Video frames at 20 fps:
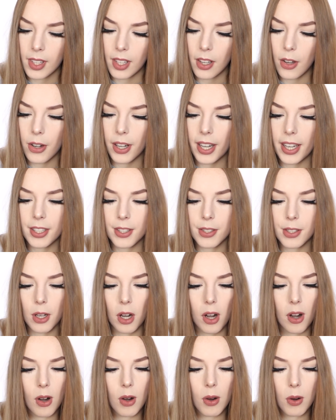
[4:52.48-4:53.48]
Okay,
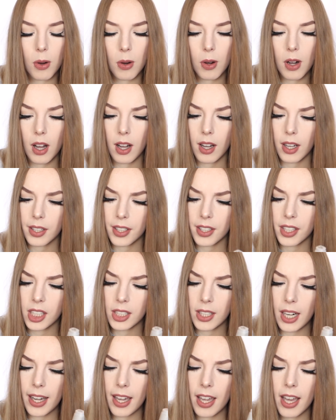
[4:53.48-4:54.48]
so
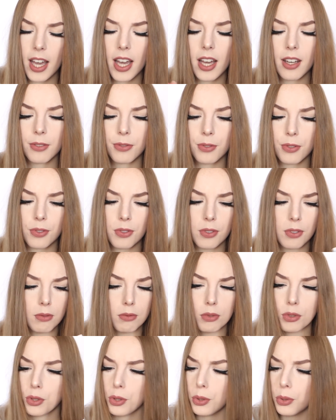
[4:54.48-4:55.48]
here I have
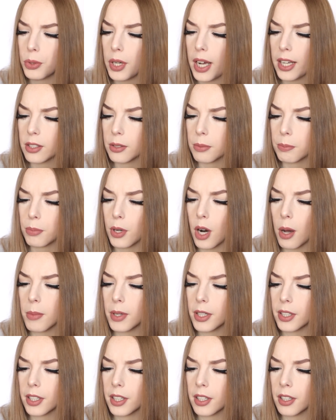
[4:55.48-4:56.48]
two random pro
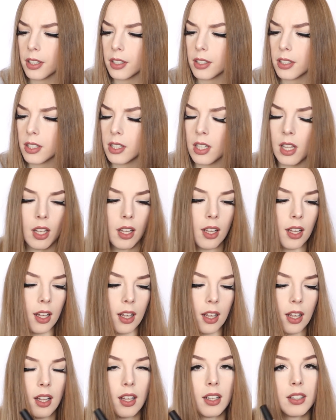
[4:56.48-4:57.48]
markers.
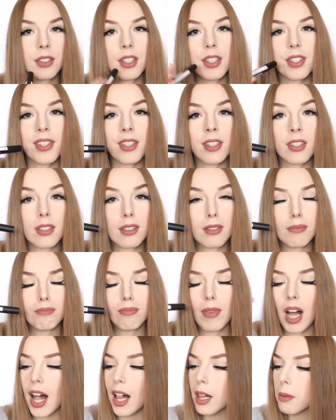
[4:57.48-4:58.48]
This is
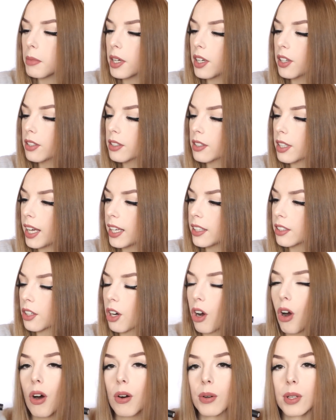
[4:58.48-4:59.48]
almond and
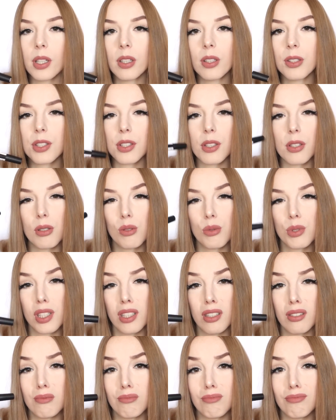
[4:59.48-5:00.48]
coral, so
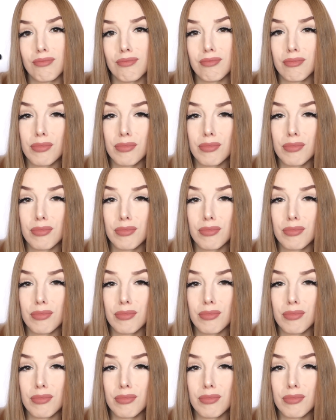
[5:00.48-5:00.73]
some